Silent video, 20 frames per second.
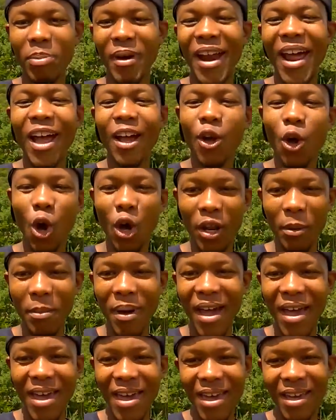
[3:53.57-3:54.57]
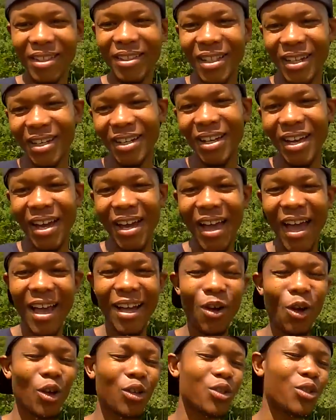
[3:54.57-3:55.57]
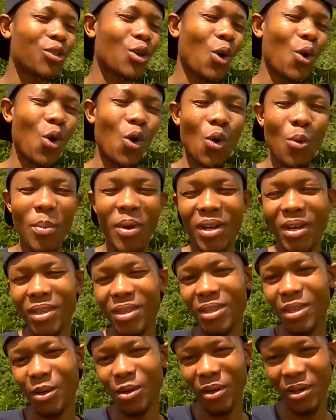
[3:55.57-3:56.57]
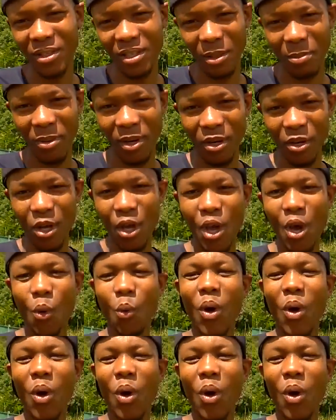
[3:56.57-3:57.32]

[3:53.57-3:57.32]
But I got in my head, didn't I? I got so many theories about